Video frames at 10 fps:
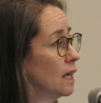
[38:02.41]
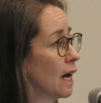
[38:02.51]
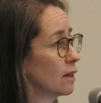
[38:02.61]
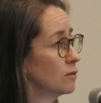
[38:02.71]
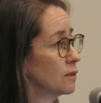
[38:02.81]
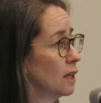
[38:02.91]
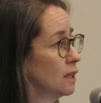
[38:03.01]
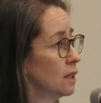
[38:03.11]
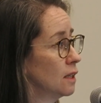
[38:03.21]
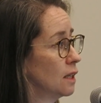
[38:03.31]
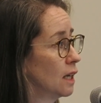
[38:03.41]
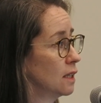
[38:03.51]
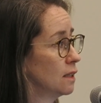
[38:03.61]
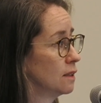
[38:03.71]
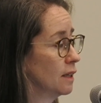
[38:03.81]
out of
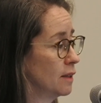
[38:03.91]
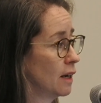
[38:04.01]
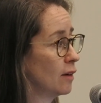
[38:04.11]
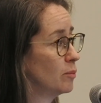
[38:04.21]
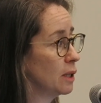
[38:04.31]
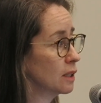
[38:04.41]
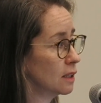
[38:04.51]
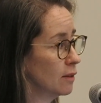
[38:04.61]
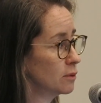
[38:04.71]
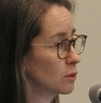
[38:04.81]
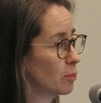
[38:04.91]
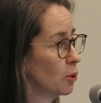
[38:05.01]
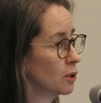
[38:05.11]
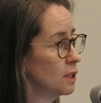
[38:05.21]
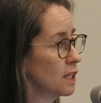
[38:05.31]
there have been 11
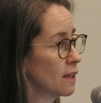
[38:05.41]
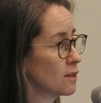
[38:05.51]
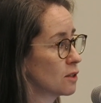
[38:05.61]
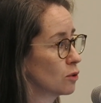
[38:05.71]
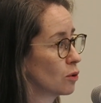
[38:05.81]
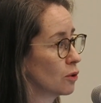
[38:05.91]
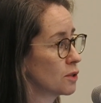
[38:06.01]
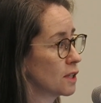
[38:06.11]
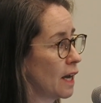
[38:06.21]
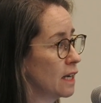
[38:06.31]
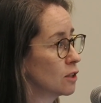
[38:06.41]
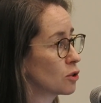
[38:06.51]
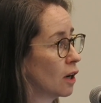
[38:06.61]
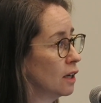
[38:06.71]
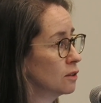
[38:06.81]
reported deaths across 8
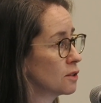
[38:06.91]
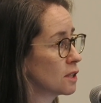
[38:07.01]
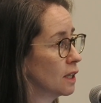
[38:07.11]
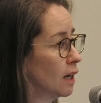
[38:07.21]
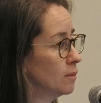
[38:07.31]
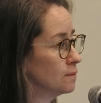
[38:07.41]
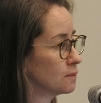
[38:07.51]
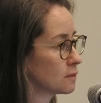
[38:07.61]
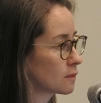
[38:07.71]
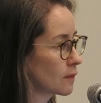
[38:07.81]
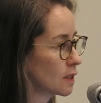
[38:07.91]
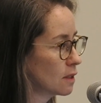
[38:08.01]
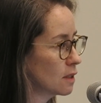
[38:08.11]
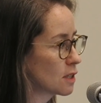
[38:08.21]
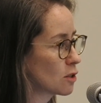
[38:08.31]
trials.
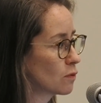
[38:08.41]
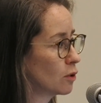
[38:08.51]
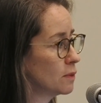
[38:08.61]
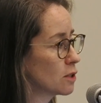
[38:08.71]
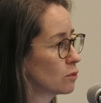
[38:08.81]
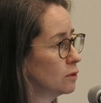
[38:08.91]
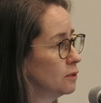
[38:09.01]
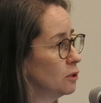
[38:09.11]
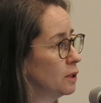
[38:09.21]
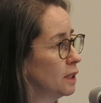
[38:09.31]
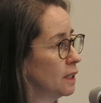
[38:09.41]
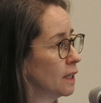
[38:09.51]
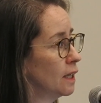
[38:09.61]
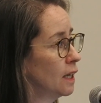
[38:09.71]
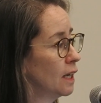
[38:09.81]
This is from this review here,
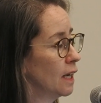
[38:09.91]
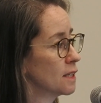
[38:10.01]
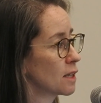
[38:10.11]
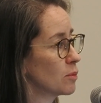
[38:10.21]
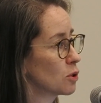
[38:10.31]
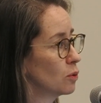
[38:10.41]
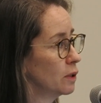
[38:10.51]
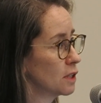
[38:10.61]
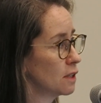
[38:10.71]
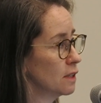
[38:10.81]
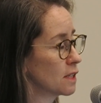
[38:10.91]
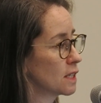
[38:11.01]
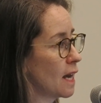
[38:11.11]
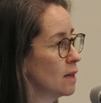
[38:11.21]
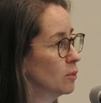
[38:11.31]
and subsequent to this
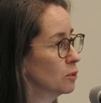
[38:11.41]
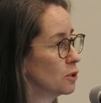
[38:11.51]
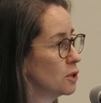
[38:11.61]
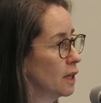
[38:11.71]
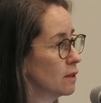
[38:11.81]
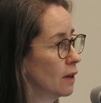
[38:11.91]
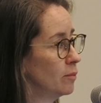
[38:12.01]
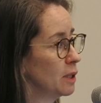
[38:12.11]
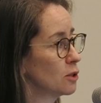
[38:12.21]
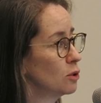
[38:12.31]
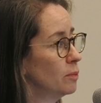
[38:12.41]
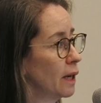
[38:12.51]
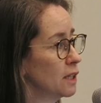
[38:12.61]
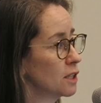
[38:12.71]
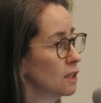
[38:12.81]
table, there have been 2
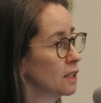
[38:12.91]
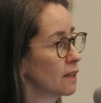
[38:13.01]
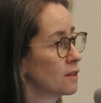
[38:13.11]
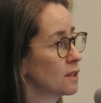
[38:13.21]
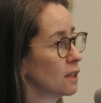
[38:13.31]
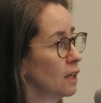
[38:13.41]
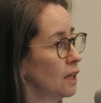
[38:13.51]
patient deaths